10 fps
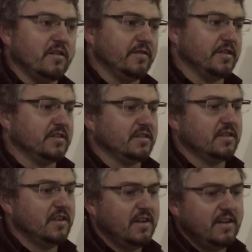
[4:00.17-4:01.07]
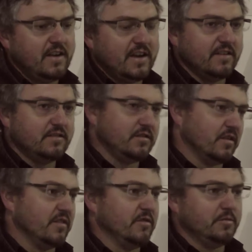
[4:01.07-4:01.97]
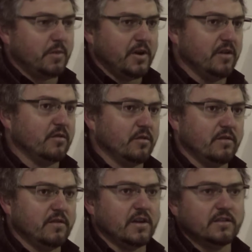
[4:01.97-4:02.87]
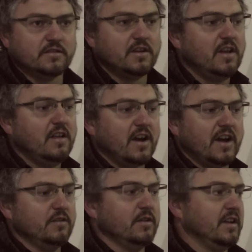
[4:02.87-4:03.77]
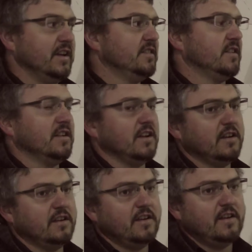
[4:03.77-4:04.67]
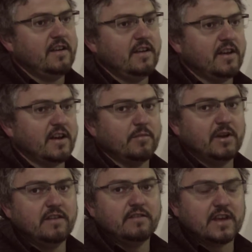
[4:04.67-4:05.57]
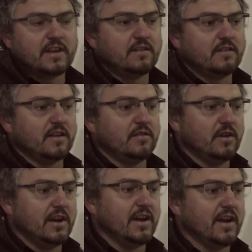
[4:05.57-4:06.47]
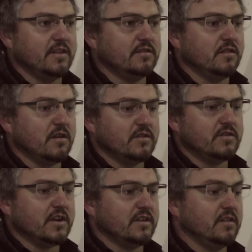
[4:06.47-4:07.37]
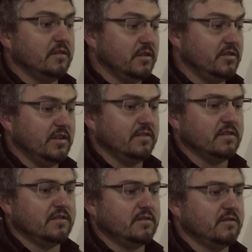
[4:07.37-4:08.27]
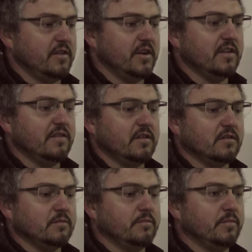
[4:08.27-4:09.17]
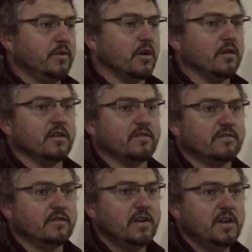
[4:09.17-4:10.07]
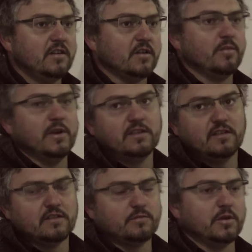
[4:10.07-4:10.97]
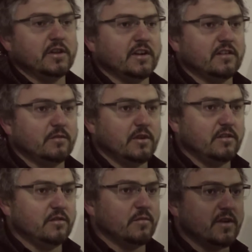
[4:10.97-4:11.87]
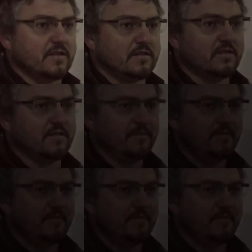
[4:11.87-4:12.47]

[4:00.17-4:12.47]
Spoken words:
to the office and start responding on all of those. I do it instantly, and I believe that really aids the contractor to achieve this very difficult goal of completing this building in 22 months.